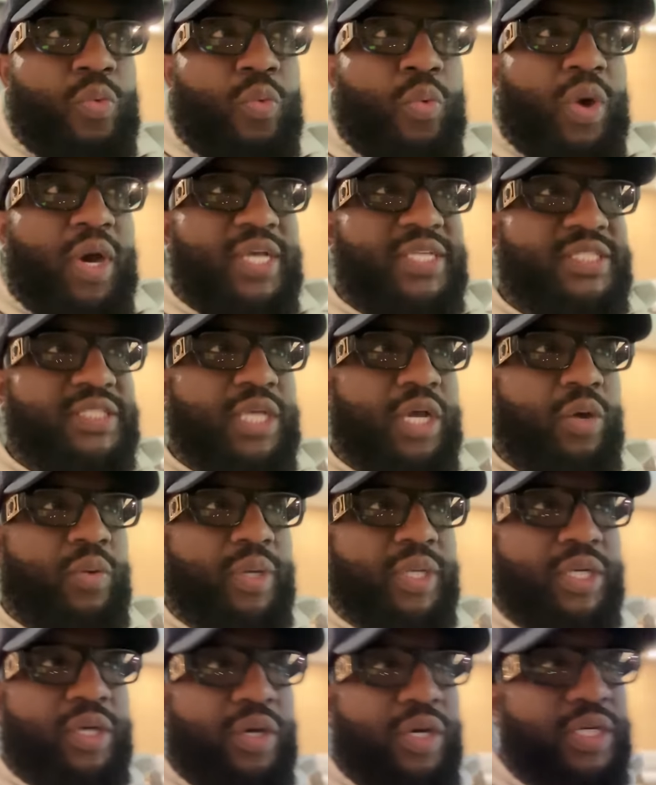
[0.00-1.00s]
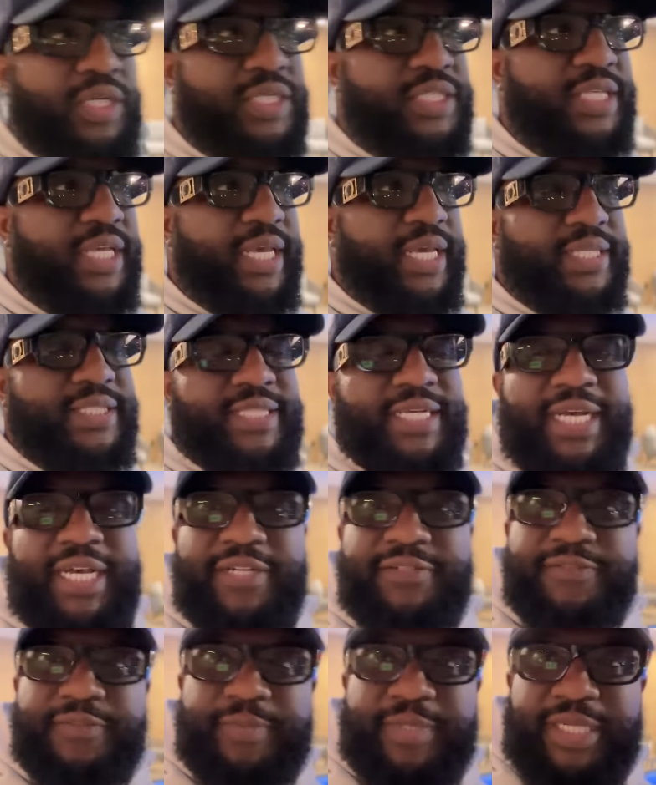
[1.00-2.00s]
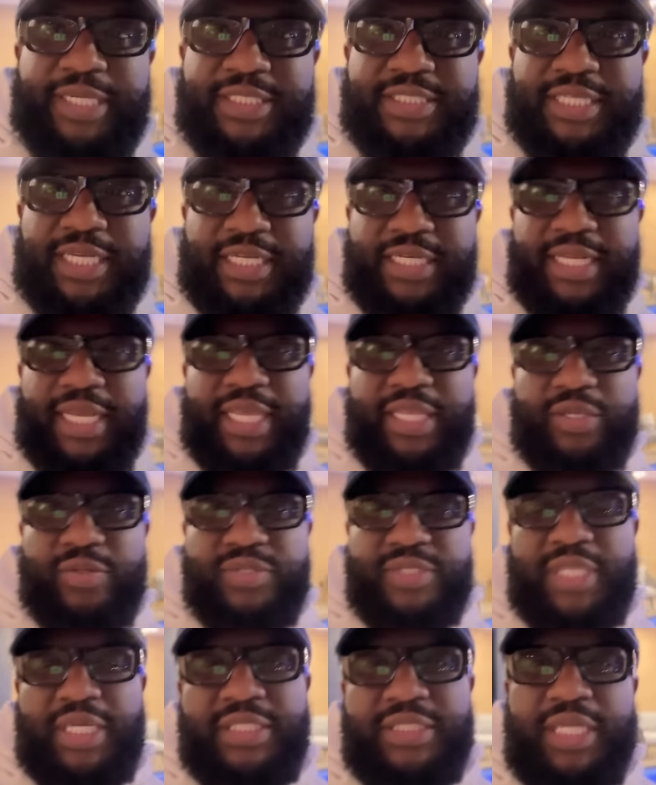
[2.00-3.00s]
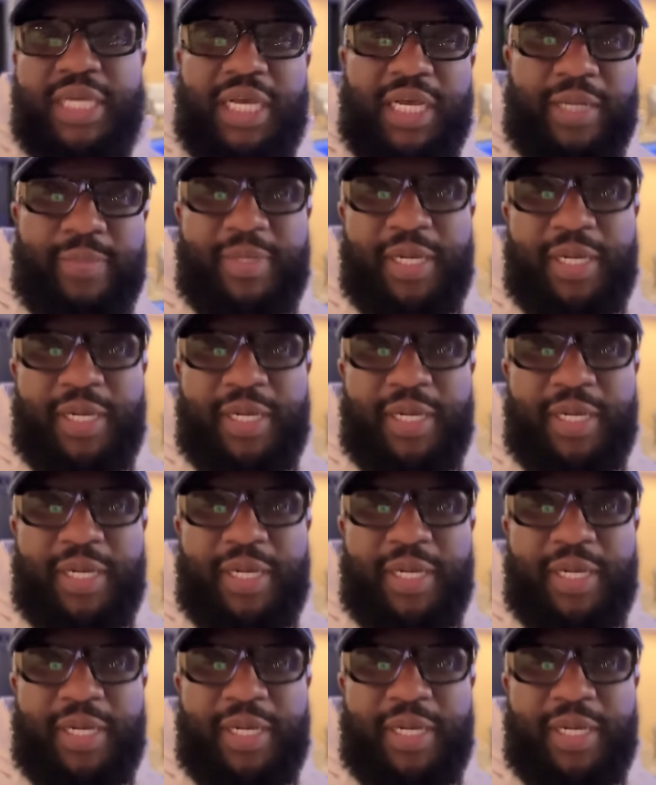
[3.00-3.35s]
What's going on is Anton from AntonDaniels.com.